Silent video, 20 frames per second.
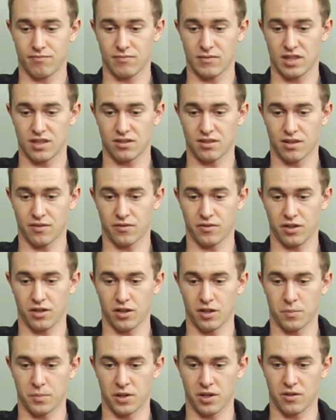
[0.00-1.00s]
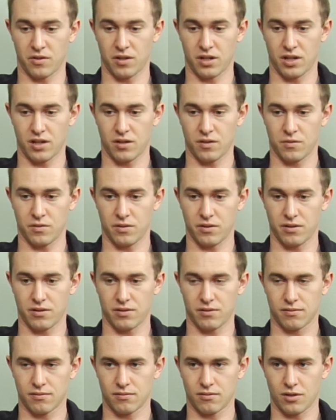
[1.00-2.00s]
it's definitely helping out now
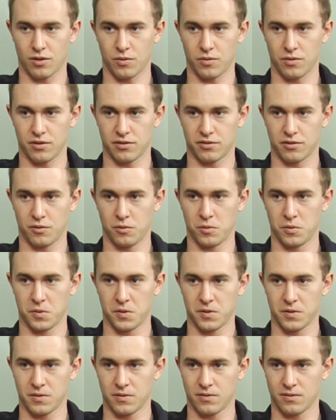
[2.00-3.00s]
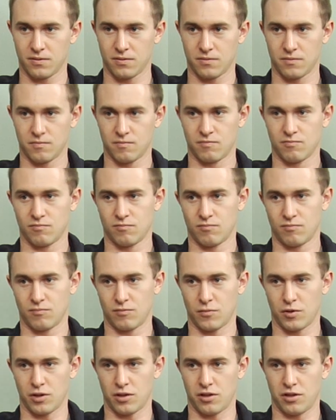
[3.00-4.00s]
with going to school
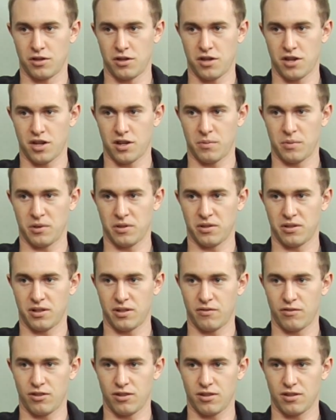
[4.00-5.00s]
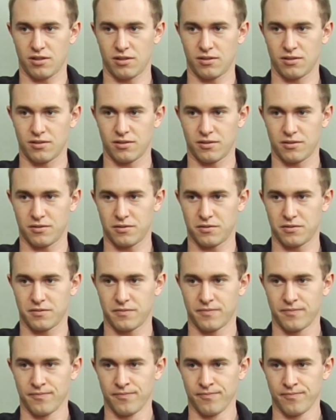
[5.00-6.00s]
with the GI Bill and everything, so
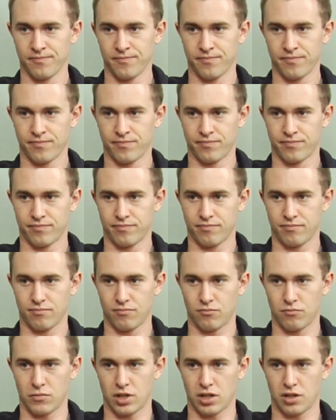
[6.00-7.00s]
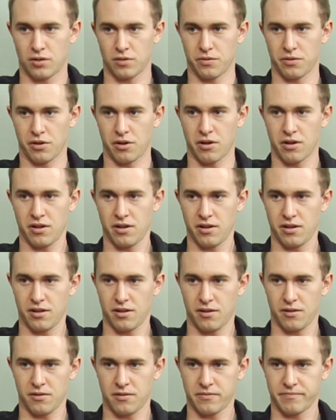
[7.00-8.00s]
I don't regret it at
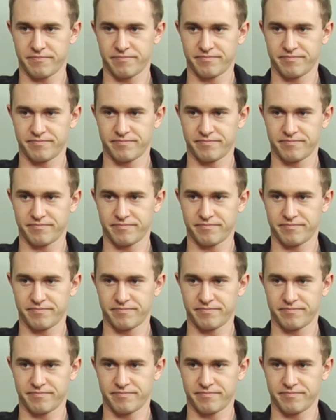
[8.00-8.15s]
all.